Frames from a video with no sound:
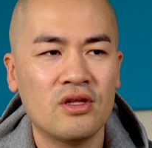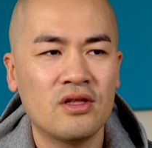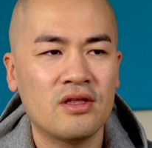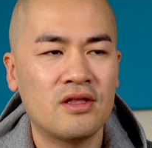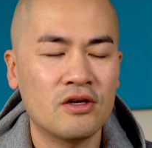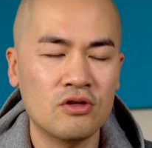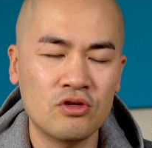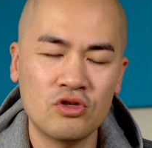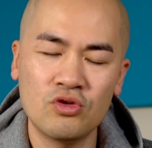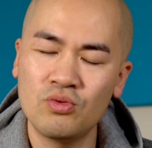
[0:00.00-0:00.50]

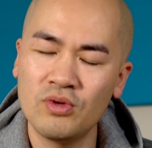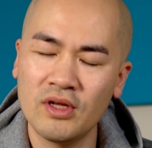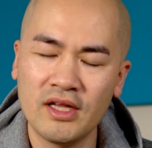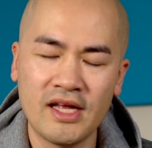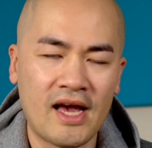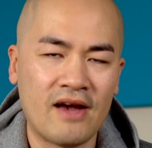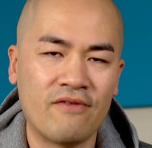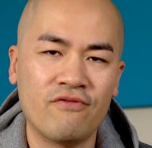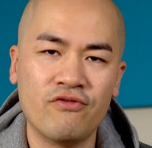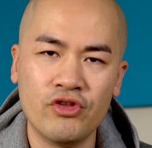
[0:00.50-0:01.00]
that you really
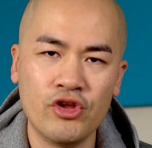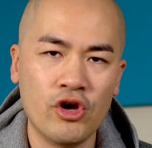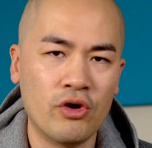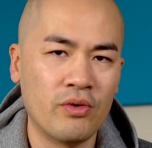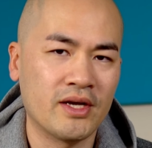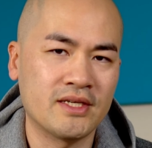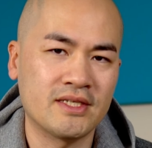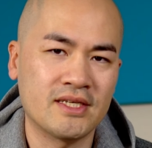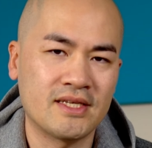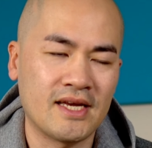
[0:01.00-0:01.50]
have no
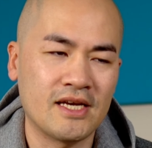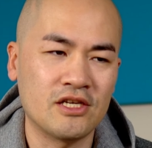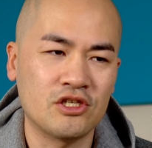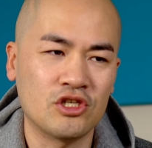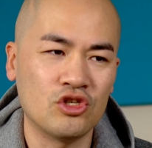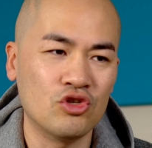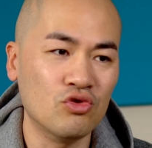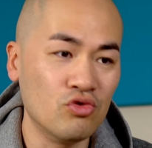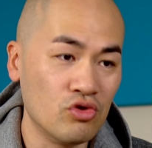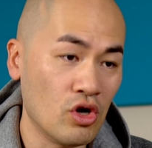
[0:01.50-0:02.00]

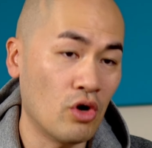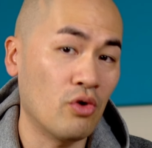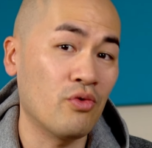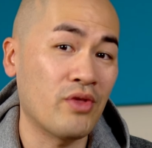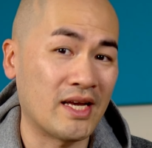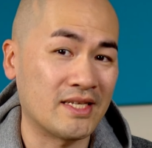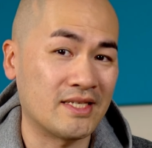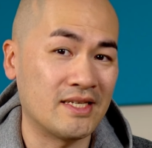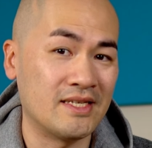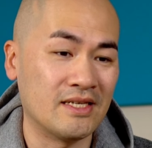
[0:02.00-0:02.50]
hesitation. You know
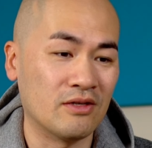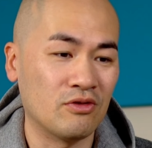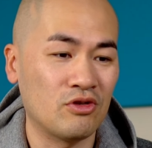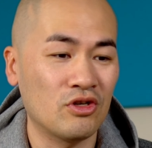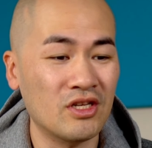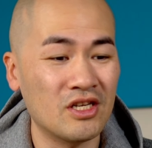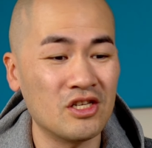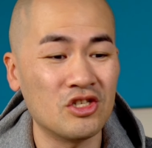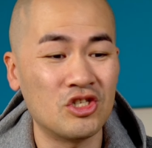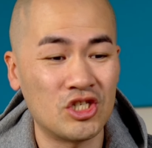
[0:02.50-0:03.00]
that's the deal. You're
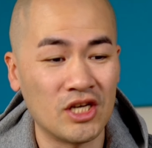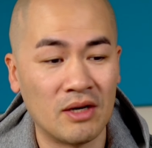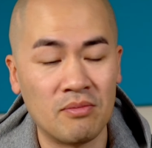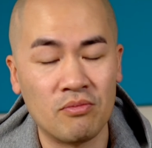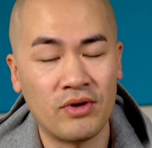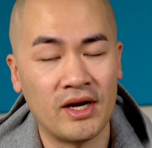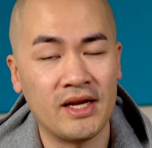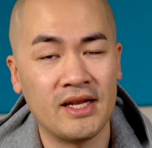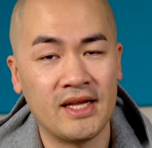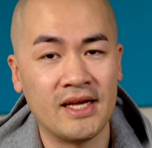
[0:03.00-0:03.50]
gonna jump
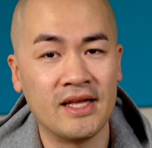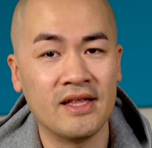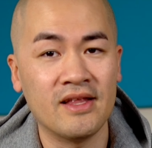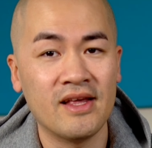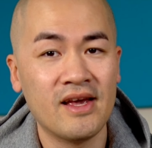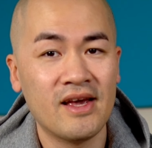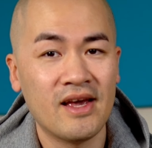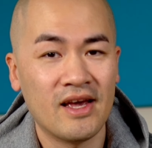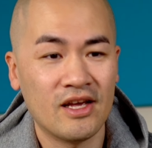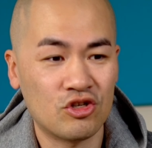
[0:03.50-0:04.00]
right in
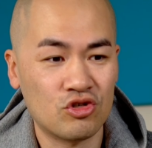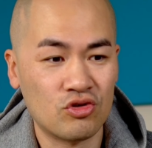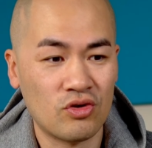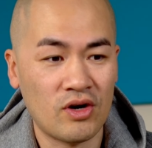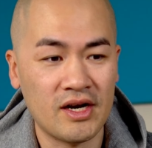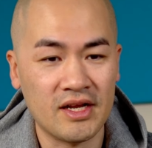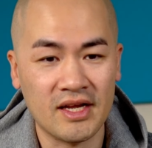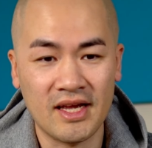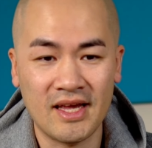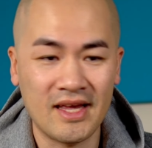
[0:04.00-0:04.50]
and
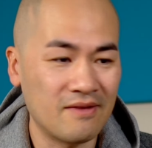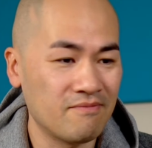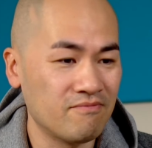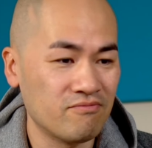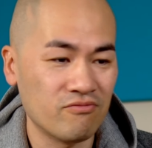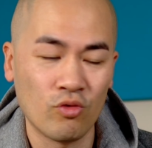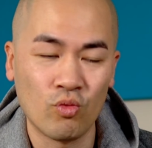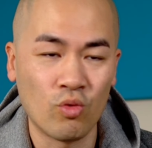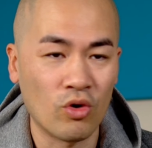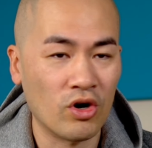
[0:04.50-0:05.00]
try to
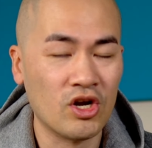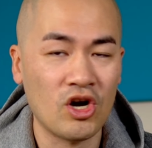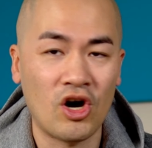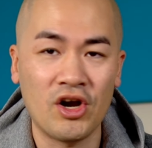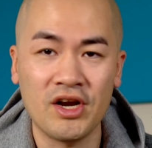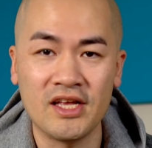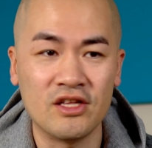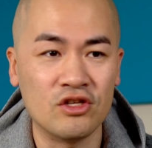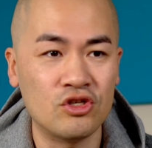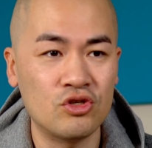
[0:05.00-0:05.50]
work
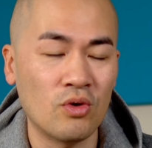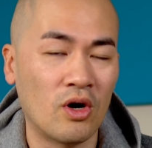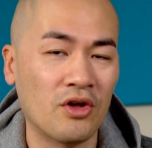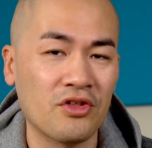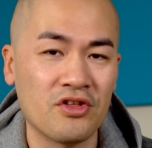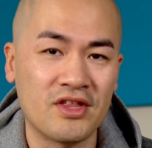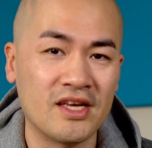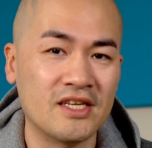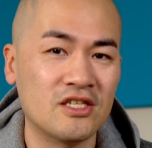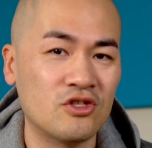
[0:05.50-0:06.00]
on it and do all
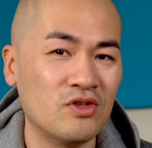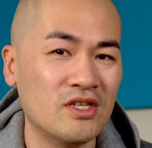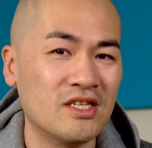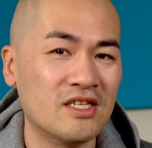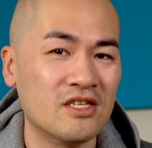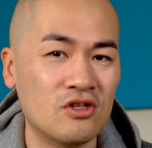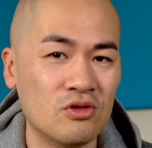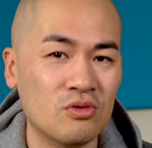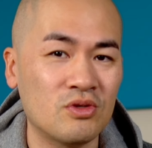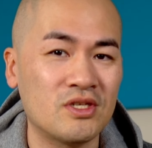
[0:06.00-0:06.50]
the things you need
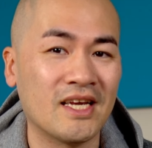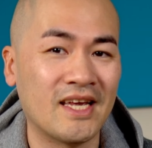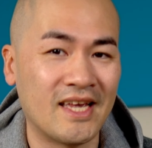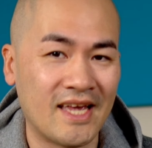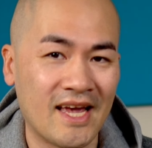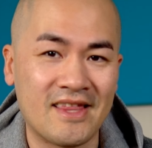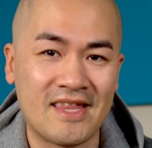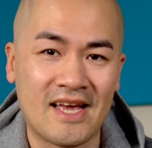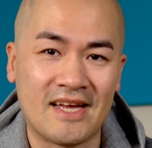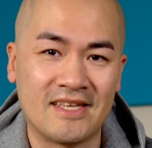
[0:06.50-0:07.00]
to do to
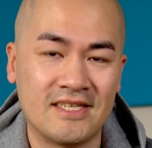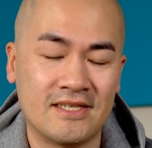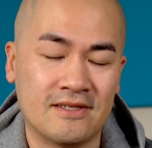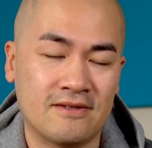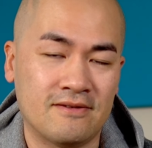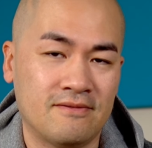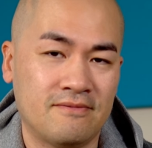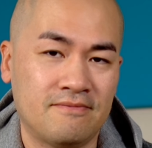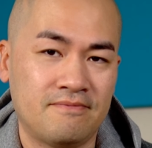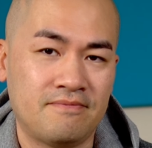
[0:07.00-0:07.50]
get that deal.
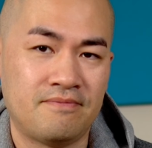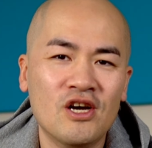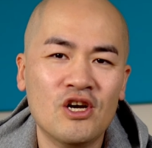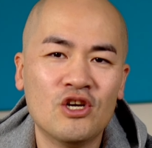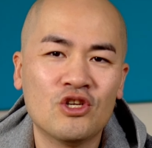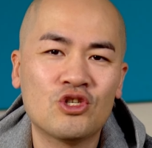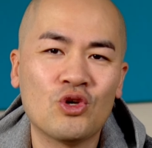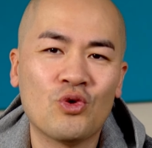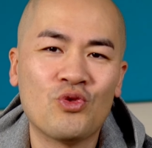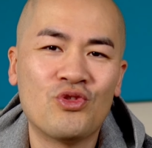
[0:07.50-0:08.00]

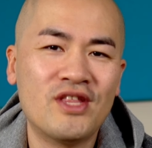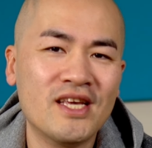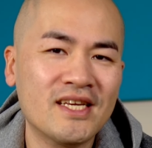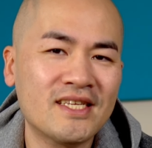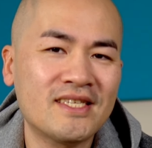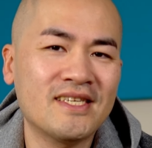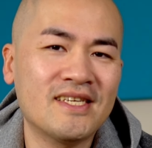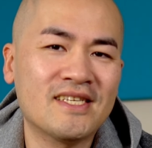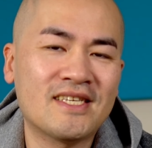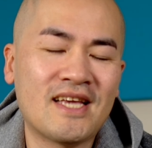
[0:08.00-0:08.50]
So
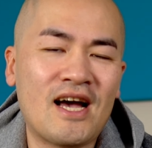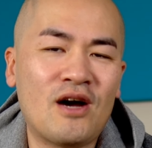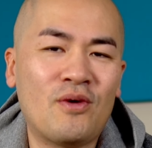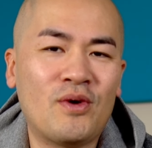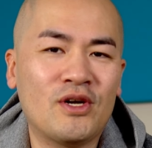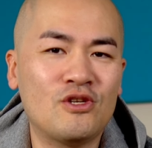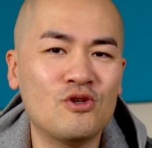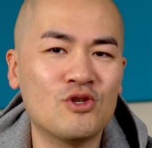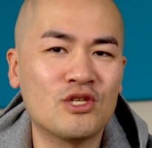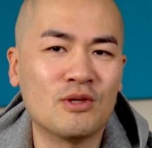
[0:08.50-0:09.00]
this is how
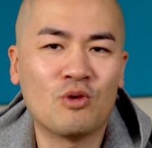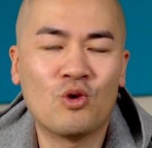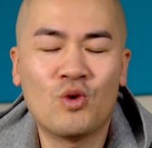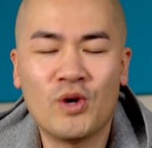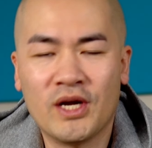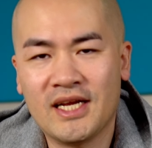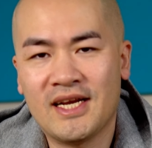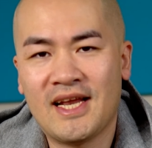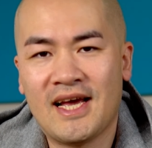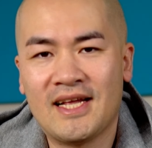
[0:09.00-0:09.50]
I do some
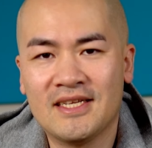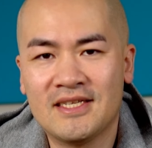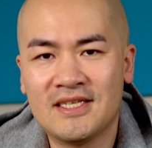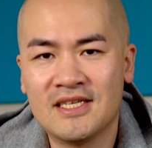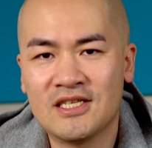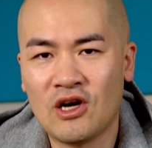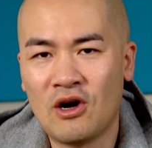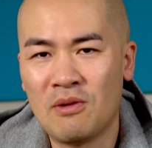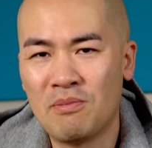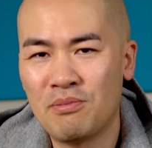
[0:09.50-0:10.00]
quick
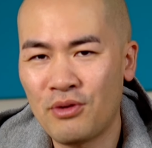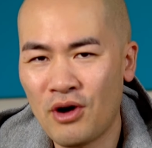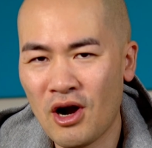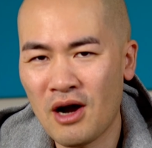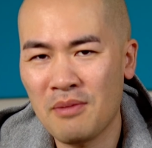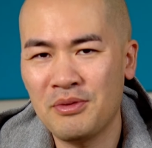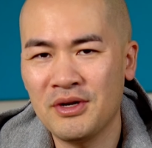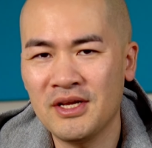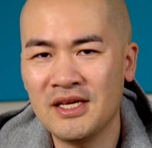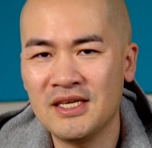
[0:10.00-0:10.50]
analysis on
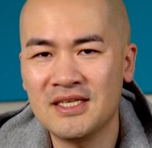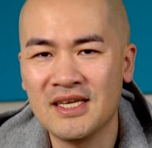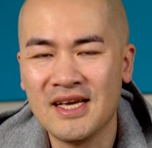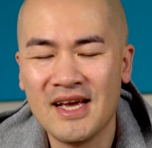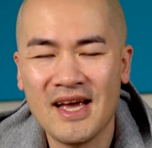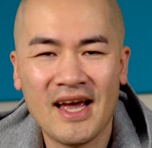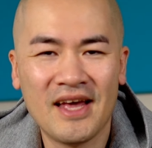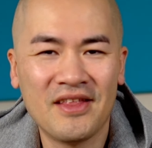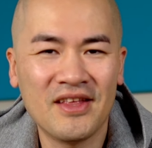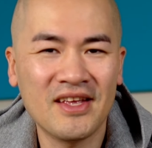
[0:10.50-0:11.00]
properties
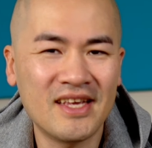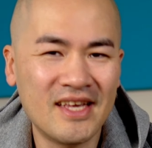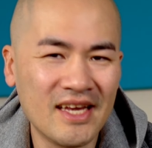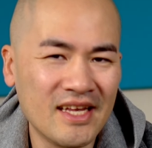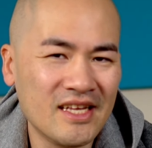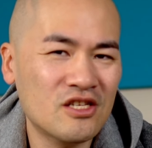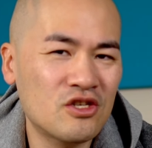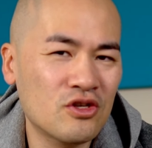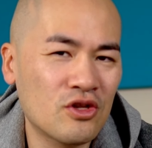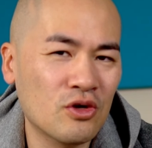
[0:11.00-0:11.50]
and then
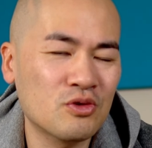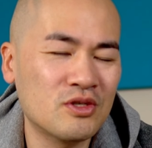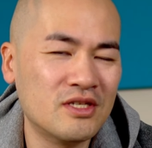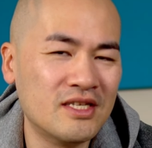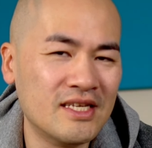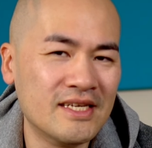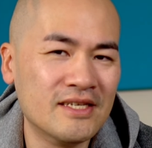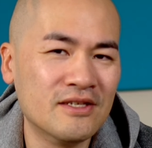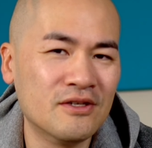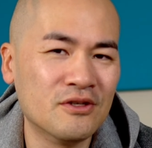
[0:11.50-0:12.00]
get into those
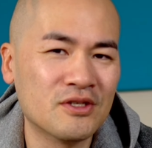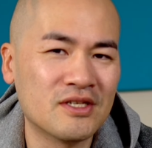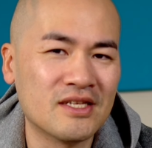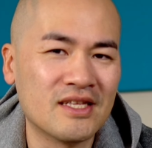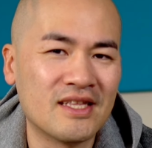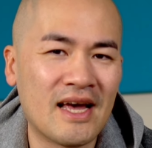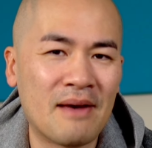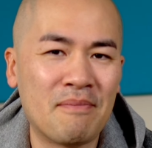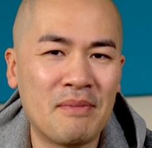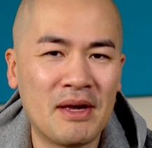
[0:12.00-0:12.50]
deals
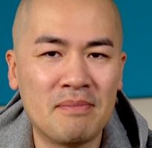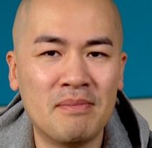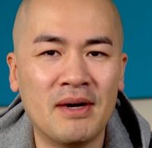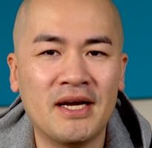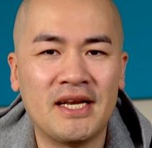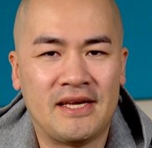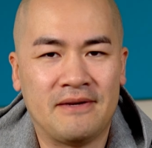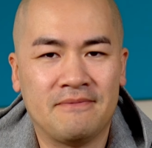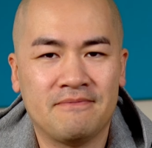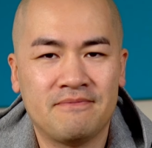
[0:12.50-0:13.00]
that make
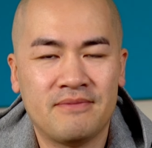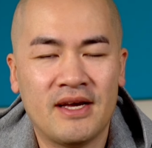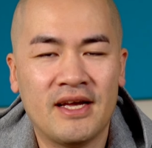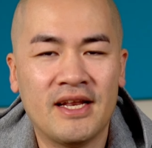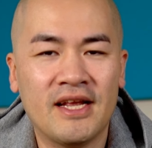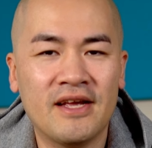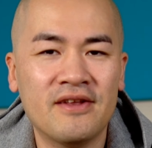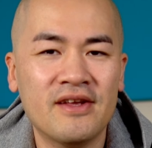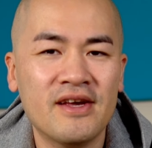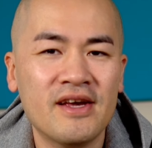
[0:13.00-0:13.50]
money. And
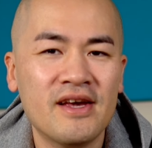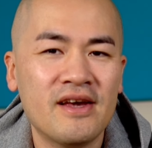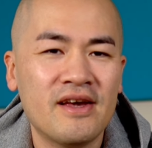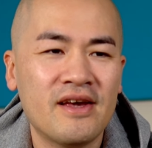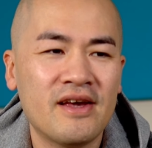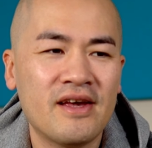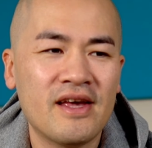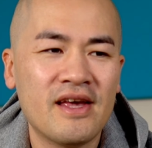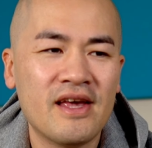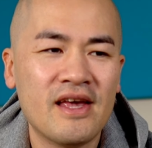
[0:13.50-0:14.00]
then
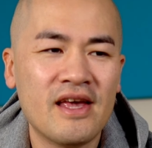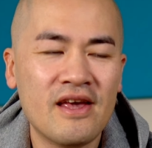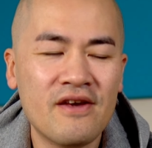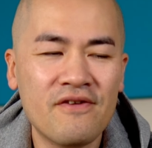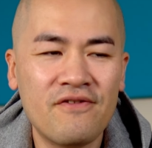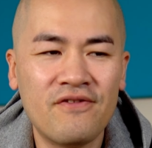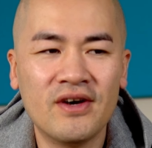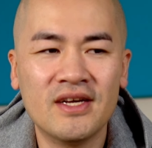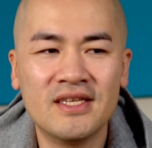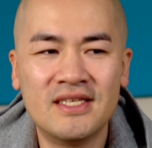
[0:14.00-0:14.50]

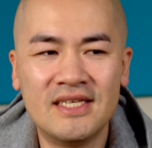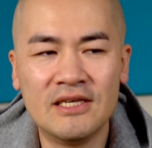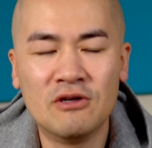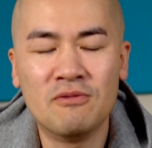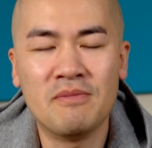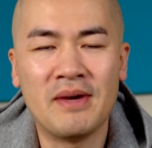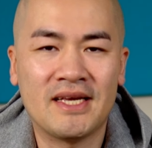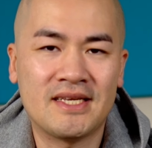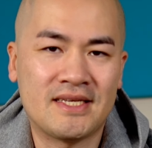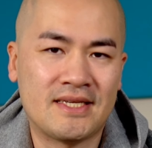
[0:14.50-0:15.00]
if a deal
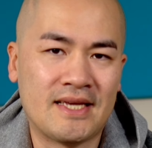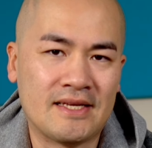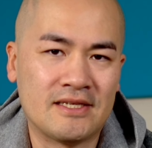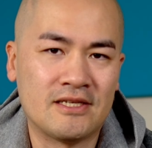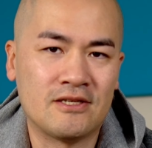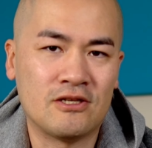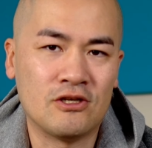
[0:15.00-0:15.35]
makes sense